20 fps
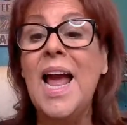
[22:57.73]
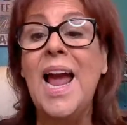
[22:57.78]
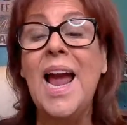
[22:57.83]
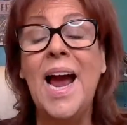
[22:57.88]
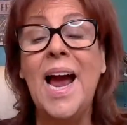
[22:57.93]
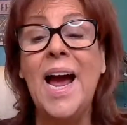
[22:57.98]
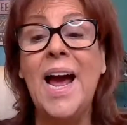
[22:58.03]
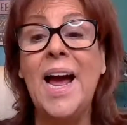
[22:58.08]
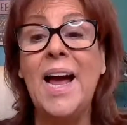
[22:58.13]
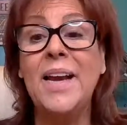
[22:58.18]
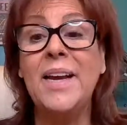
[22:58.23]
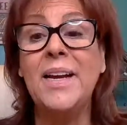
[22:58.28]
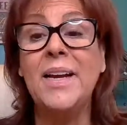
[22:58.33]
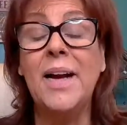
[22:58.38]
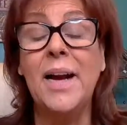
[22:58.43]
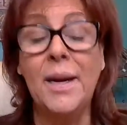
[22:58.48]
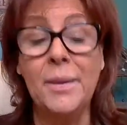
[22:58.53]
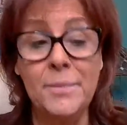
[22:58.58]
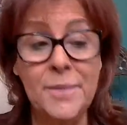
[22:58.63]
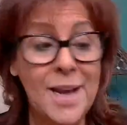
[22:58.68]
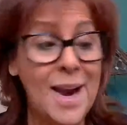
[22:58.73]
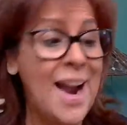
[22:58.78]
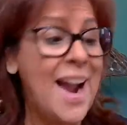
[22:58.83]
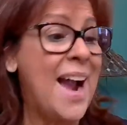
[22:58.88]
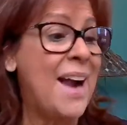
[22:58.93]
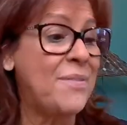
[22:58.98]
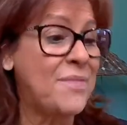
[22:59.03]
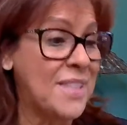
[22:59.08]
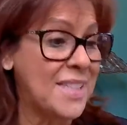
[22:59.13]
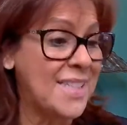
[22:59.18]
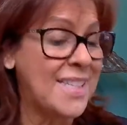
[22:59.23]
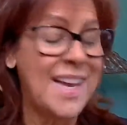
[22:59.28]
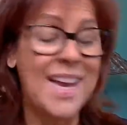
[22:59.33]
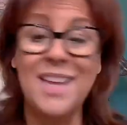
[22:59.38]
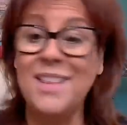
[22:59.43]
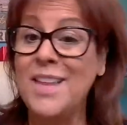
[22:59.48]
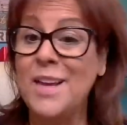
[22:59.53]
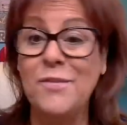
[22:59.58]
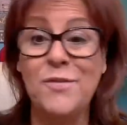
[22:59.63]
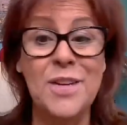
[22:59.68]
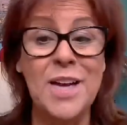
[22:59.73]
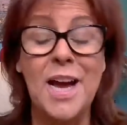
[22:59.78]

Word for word: And I have to say, they've